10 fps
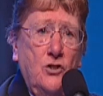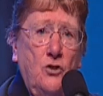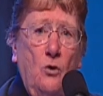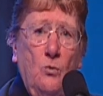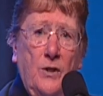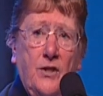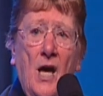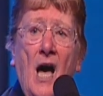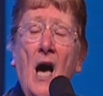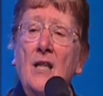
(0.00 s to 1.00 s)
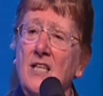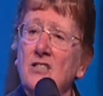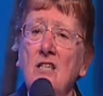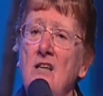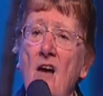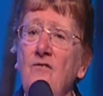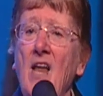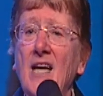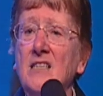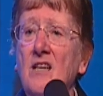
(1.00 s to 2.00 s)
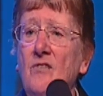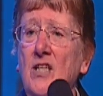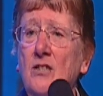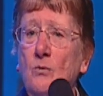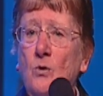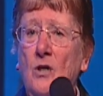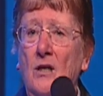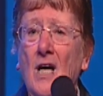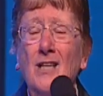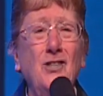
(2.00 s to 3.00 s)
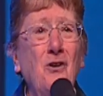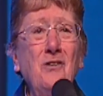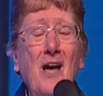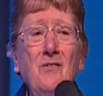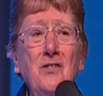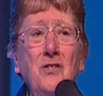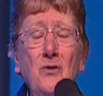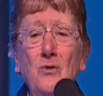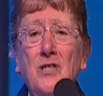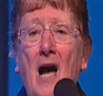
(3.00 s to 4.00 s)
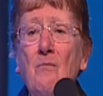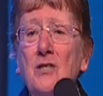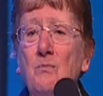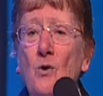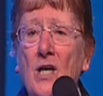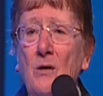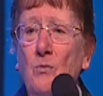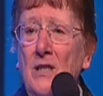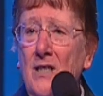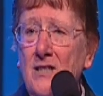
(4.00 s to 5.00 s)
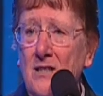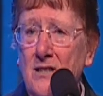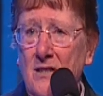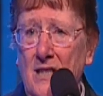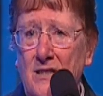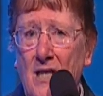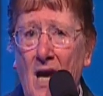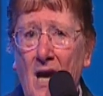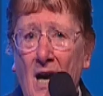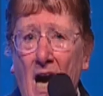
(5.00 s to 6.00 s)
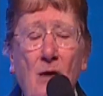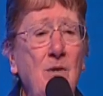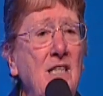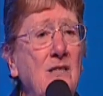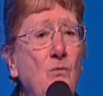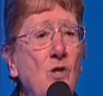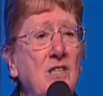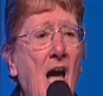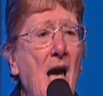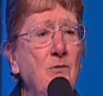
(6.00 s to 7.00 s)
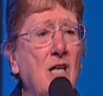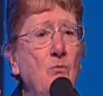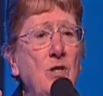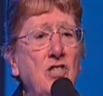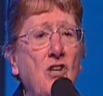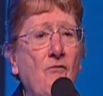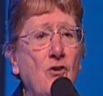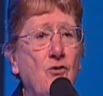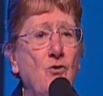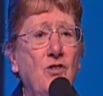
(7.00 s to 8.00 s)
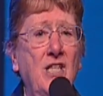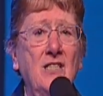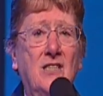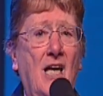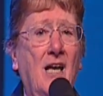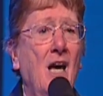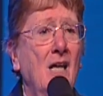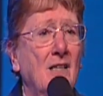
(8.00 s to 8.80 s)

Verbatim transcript: and soul with. There's enough negativity in the world. Turn on the news. How much more can we listen to this? How many more times can we suffer through things like,